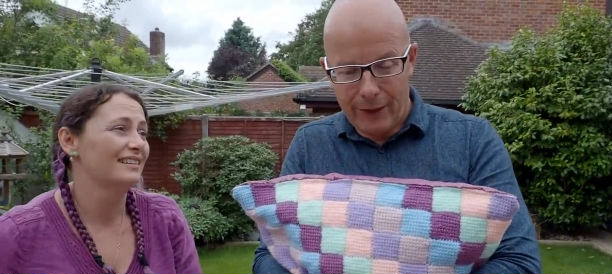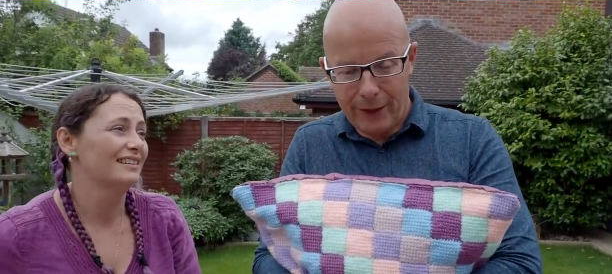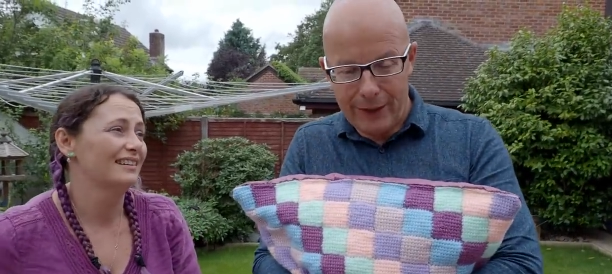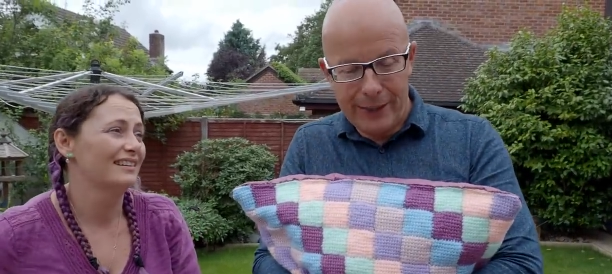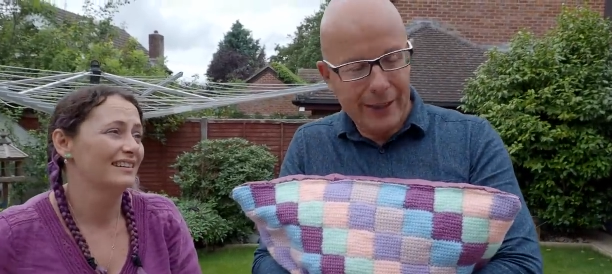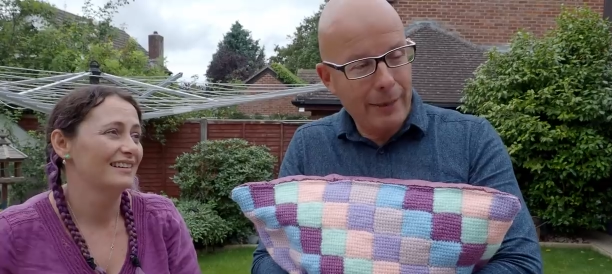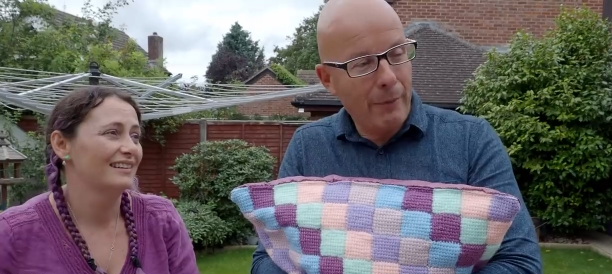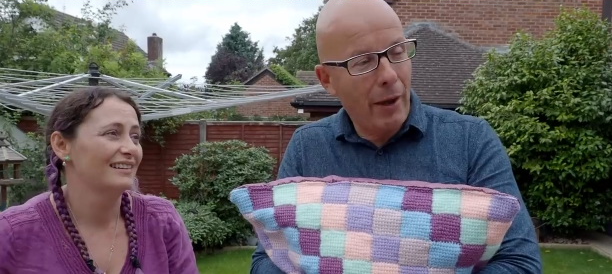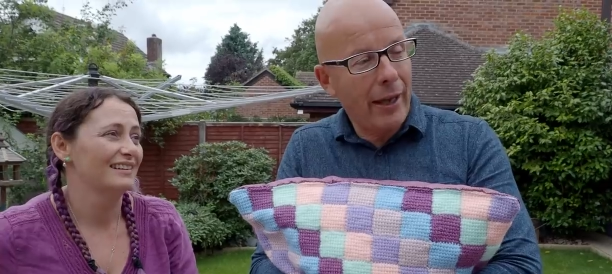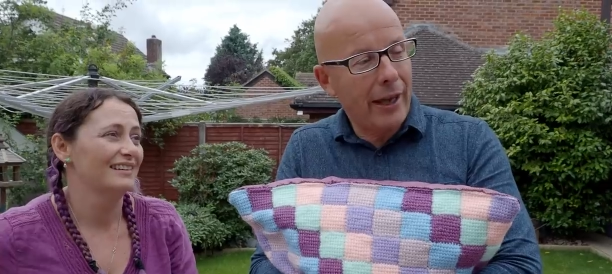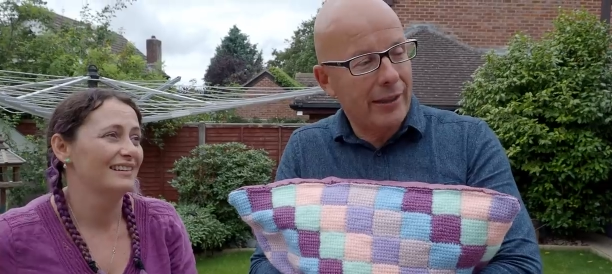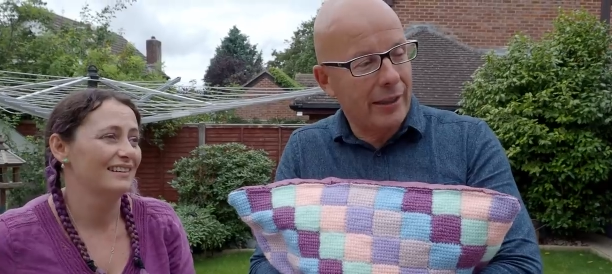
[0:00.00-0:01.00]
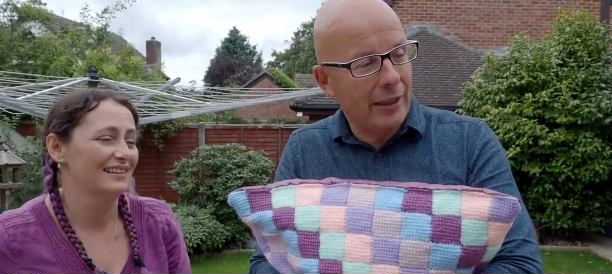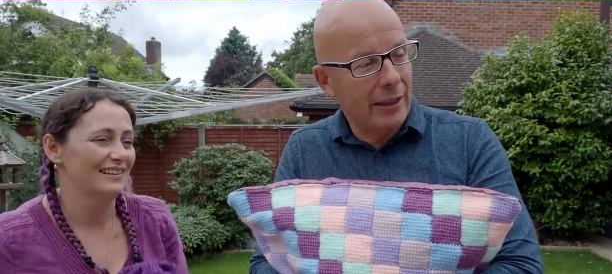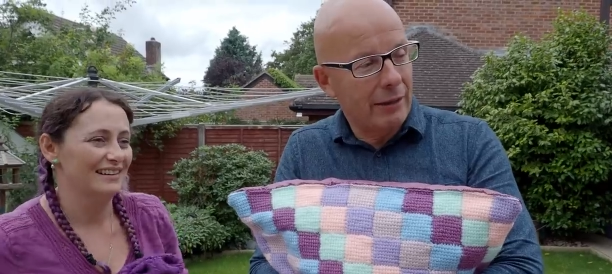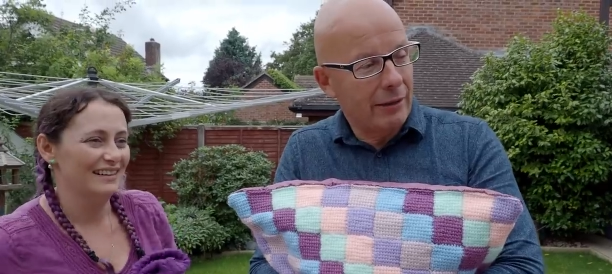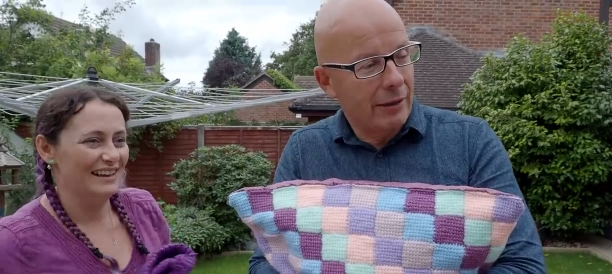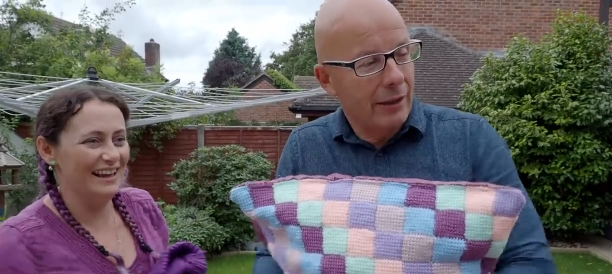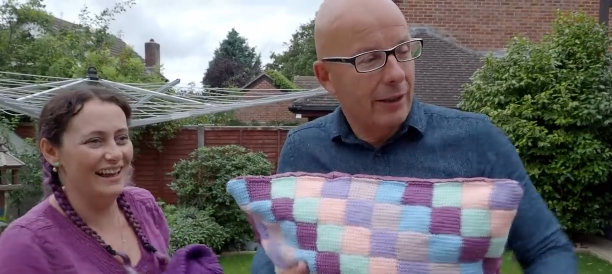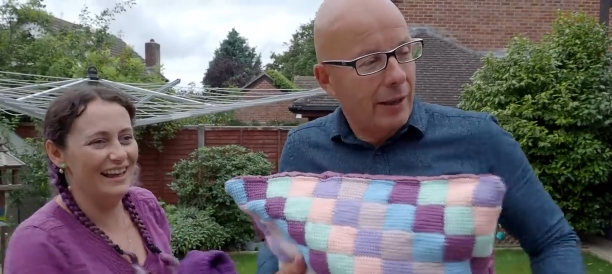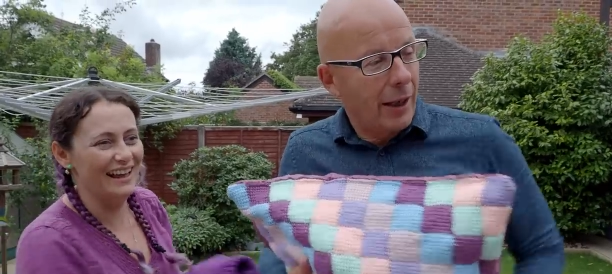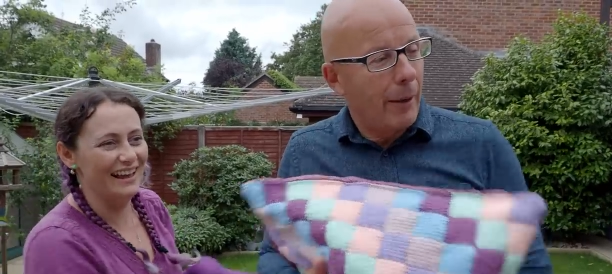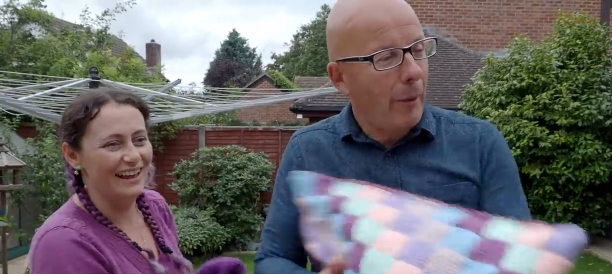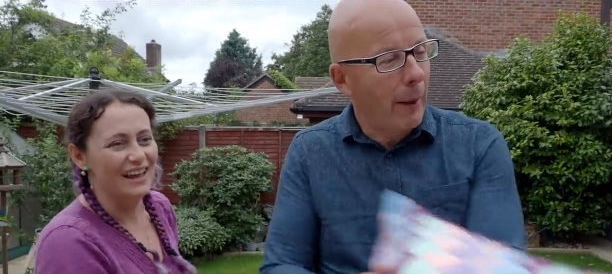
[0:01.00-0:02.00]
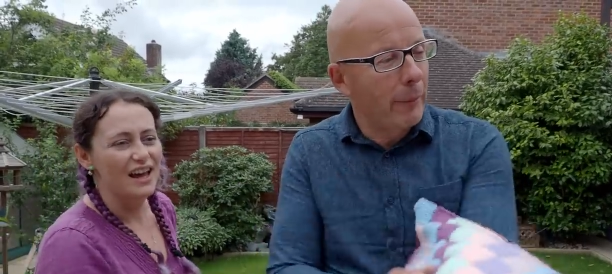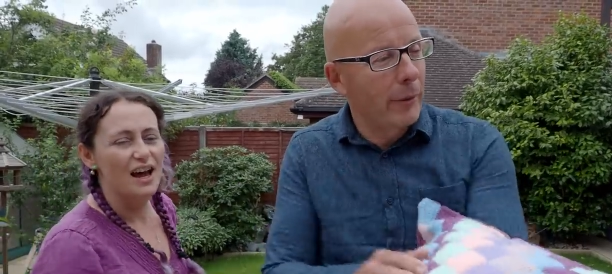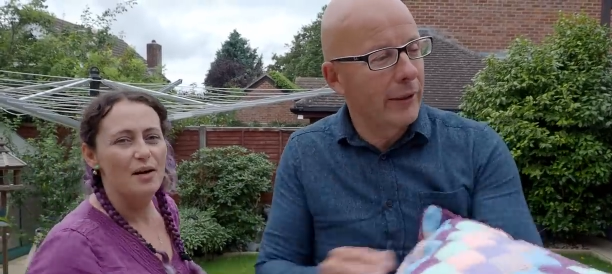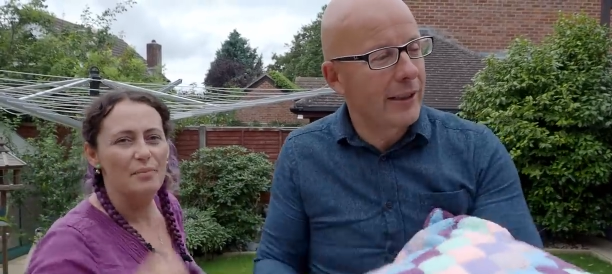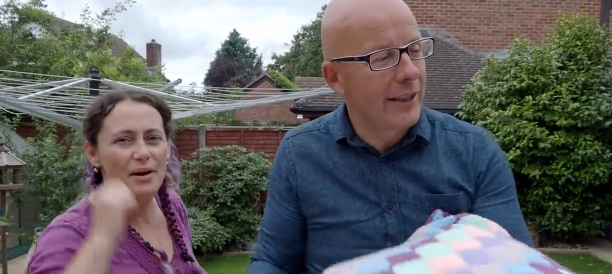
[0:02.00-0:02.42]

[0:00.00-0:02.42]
Speaker 1: going to see my Esse. I might put this